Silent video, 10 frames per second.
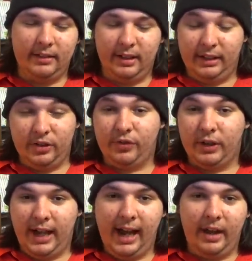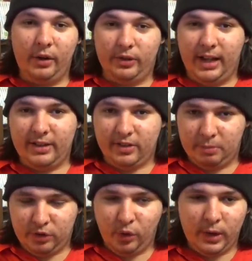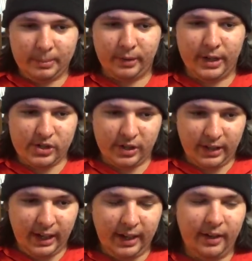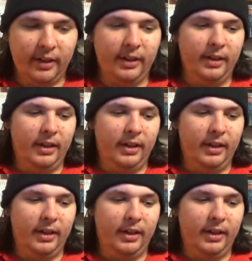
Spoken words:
at least for now, so that's some story progression there.